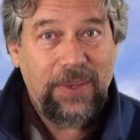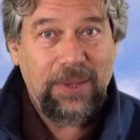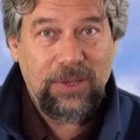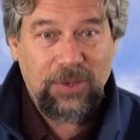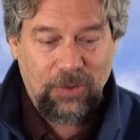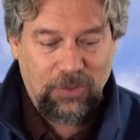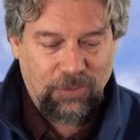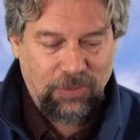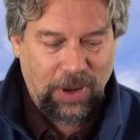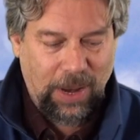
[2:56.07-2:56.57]

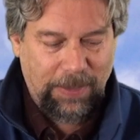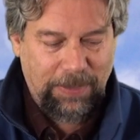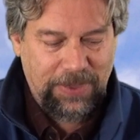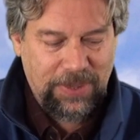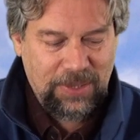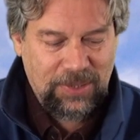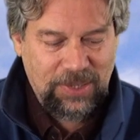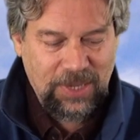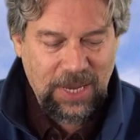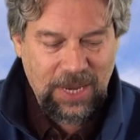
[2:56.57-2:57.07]
You drop
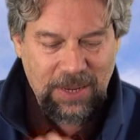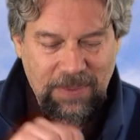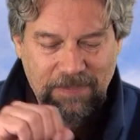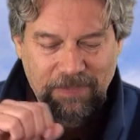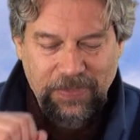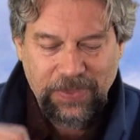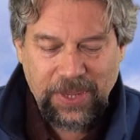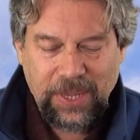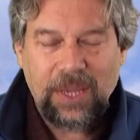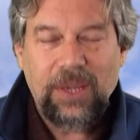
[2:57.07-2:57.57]
this
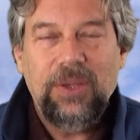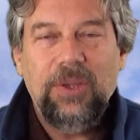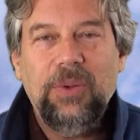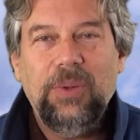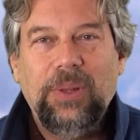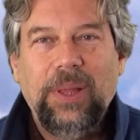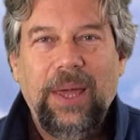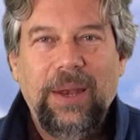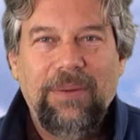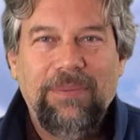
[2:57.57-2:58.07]
in,
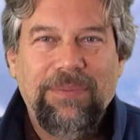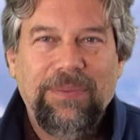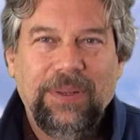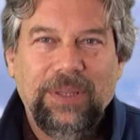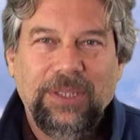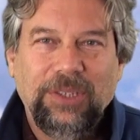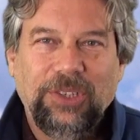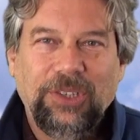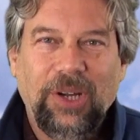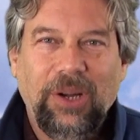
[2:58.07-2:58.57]
you let it
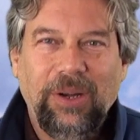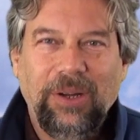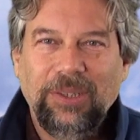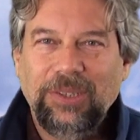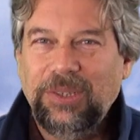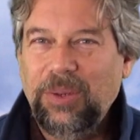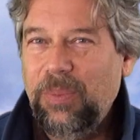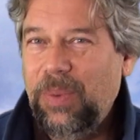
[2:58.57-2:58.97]
fully charge,